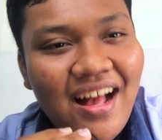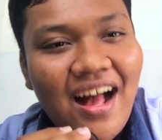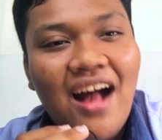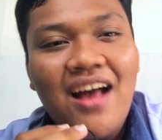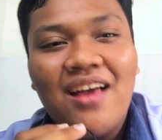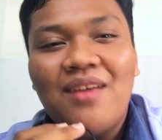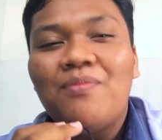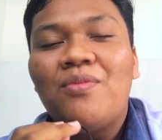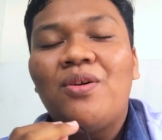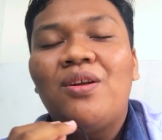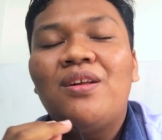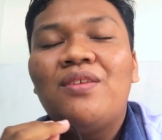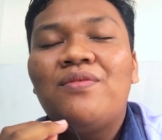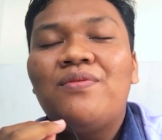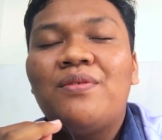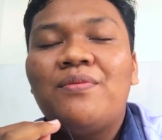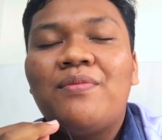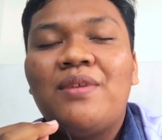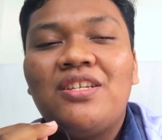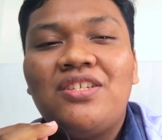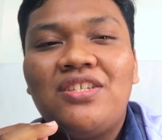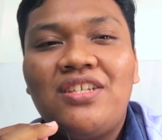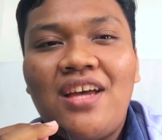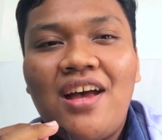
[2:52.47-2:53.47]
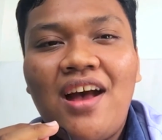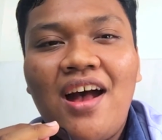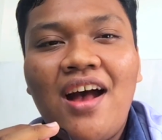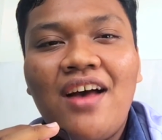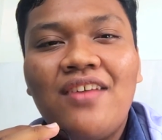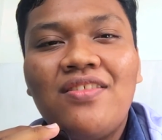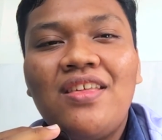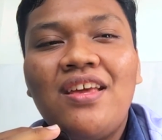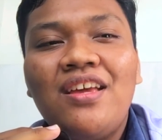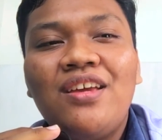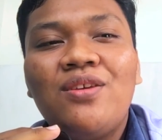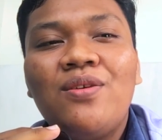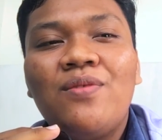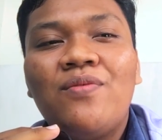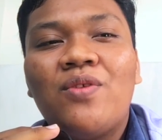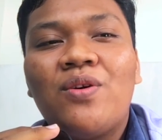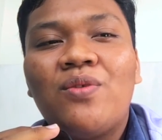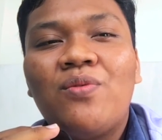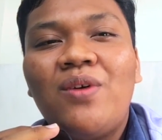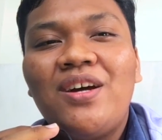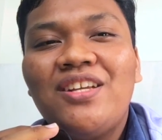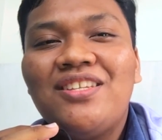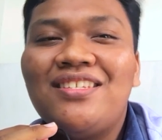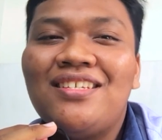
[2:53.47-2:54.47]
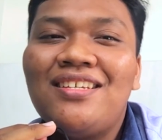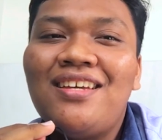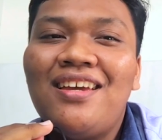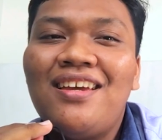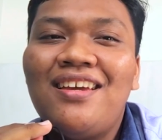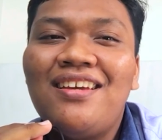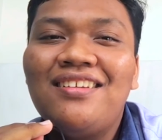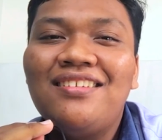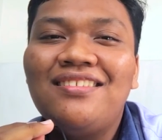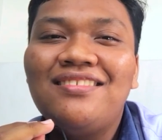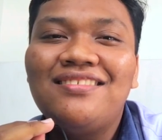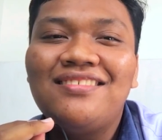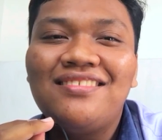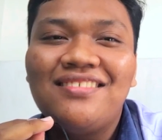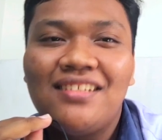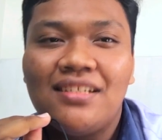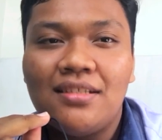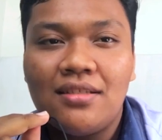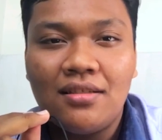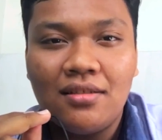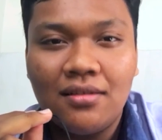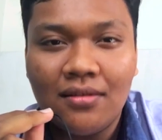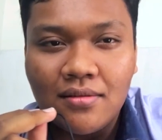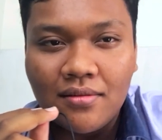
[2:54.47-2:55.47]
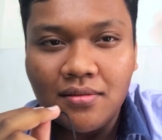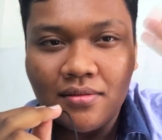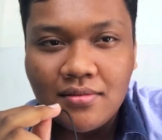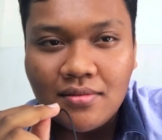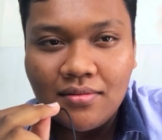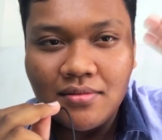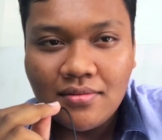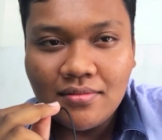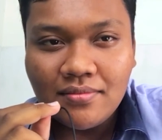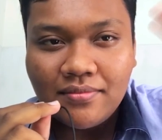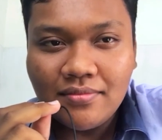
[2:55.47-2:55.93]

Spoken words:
I am Maulana Firmansyah. Thank you for watching. See you.